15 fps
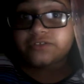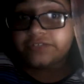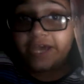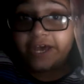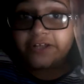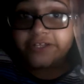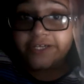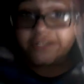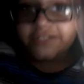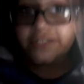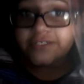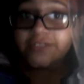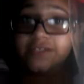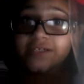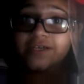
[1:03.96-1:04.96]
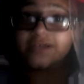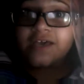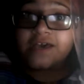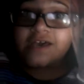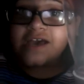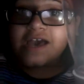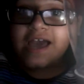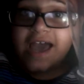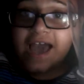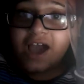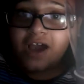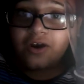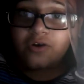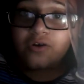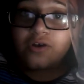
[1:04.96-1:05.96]
to tell you
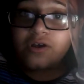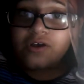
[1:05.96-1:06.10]
how,